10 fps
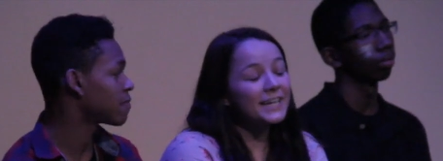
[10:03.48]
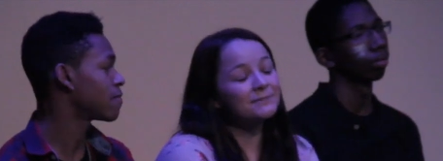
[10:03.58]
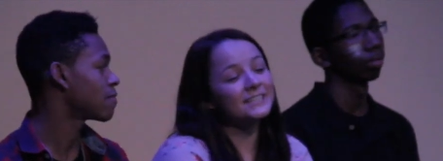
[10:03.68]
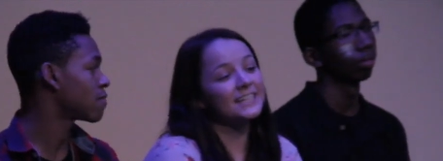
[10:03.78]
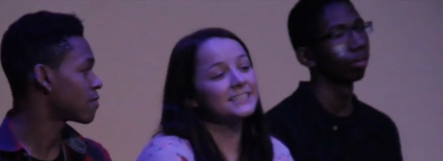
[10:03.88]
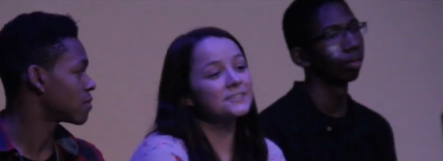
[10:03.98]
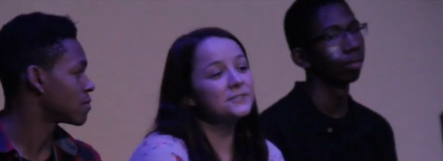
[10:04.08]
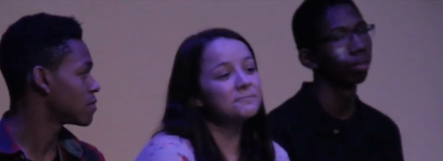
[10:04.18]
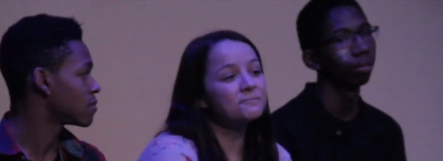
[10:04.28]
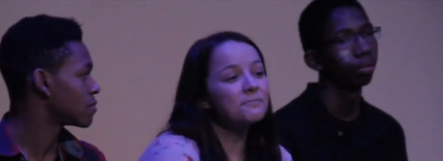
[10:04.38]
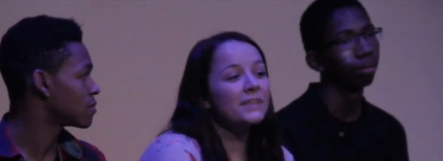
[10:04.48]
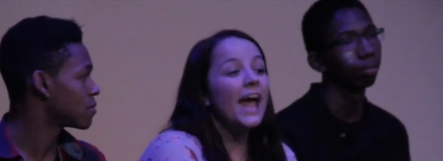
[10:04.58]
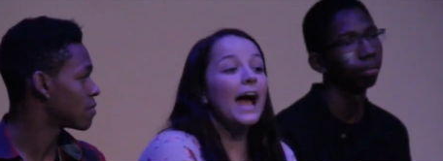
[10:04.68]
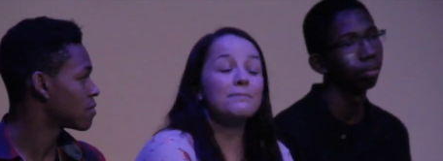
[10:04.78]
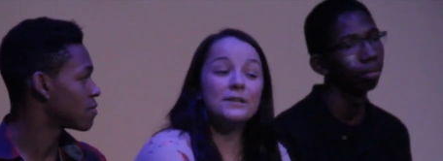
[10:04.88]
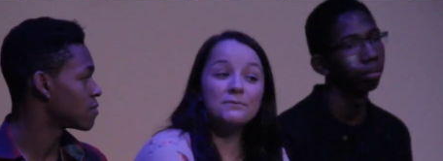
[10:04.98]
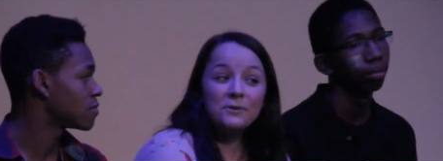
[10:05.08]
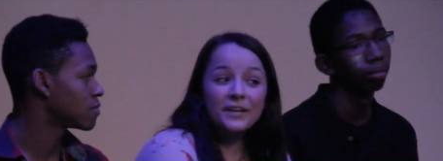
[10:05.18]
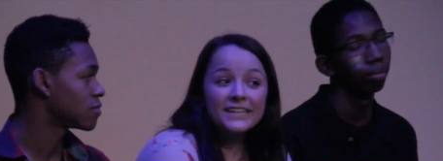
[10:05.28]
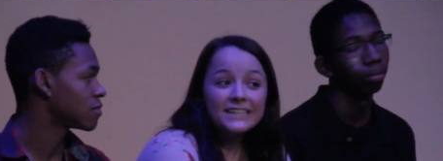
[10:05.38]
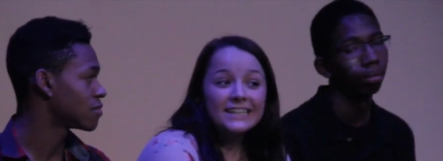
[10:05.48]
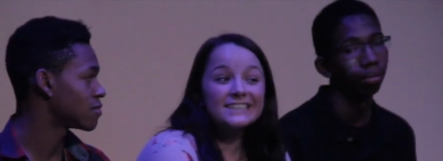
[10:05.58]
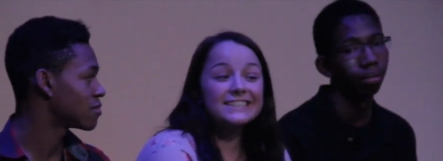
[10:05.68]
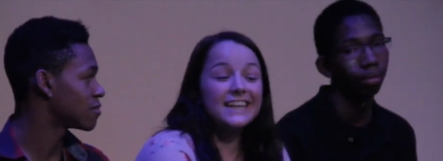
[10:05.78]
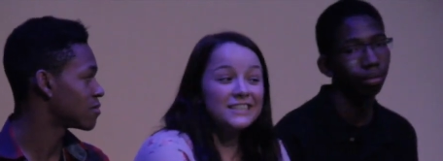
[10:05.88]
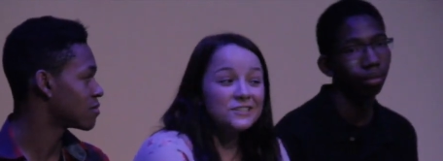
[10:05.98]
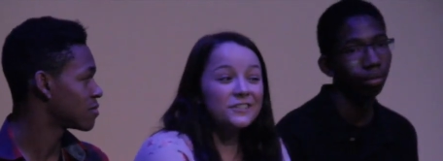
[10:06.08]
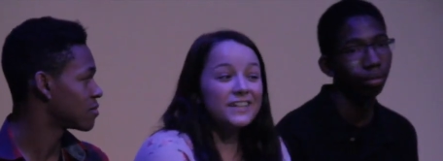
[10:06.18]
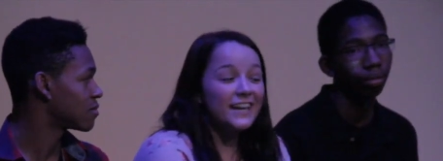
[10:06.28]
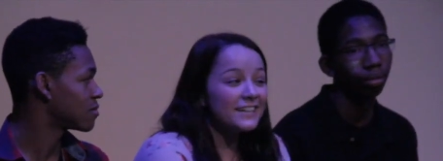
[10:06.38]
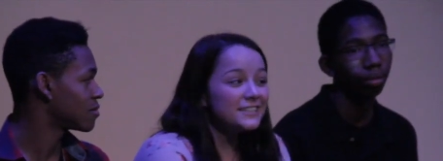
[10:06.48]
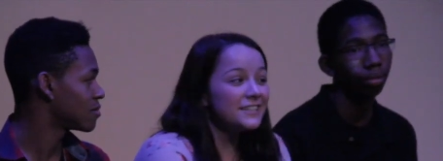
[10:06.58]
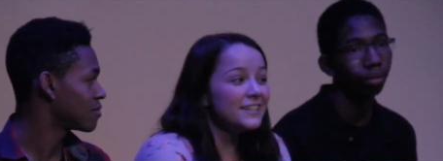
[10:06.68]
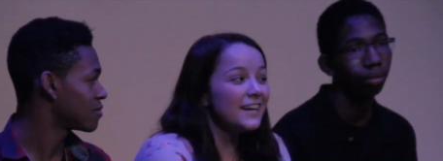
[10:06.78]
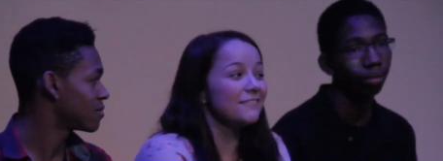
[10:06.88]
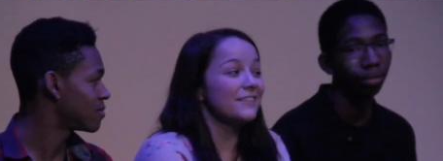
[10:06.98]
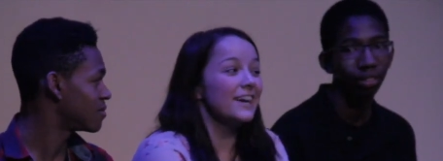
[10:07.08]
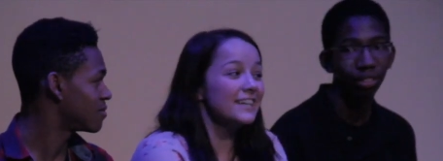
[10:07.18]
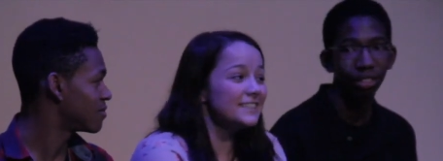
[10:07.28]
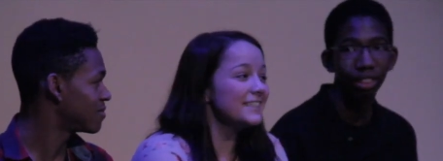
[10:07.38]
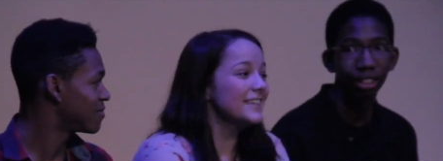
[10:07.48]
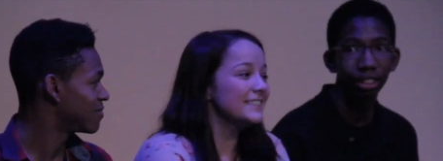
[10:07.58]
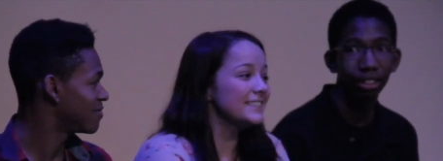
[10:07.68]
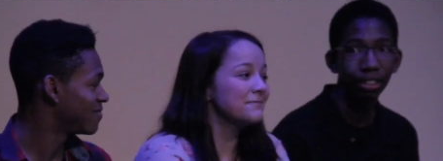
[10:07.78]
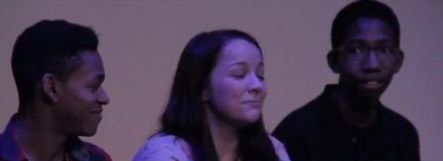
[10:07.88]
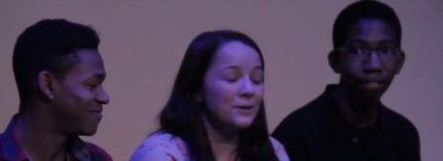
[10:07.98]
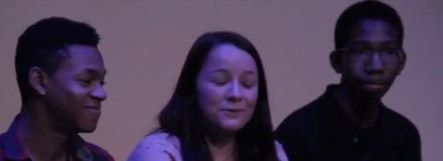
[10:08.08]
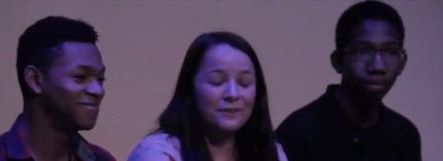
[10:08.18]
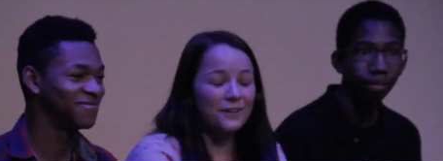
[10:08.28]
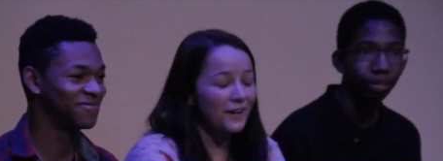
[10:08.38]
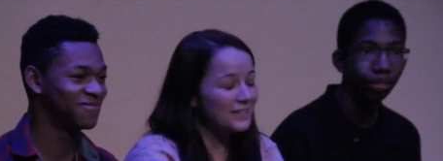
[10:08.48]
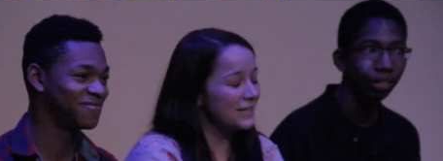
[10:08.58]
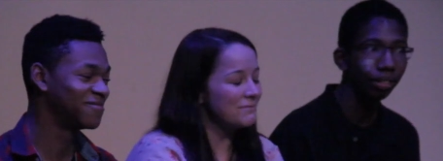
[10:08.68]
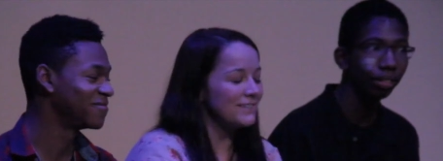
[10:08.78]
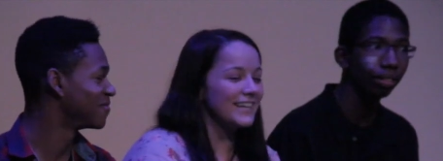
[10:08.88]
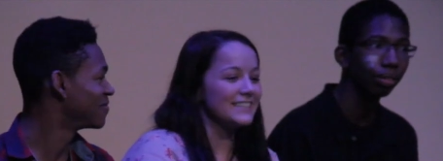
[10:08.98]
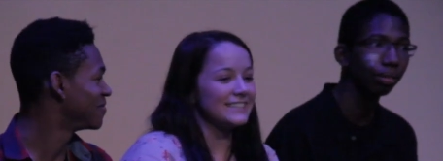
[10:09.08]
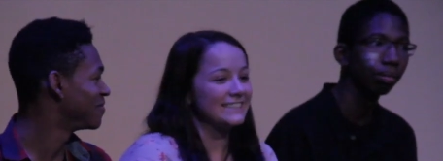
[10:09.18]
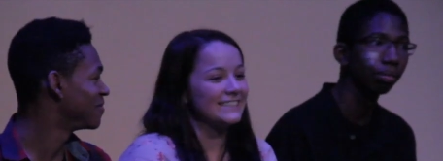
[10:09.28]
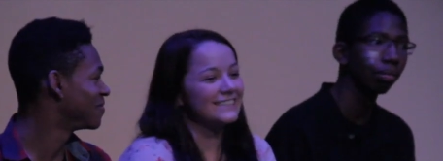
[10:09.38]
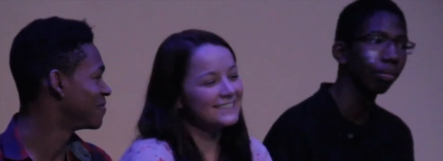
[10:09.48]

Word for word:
Speaker 1: at Hampton High School. I played Morgan, and staying true to character, I've lots and lots of work with college applications.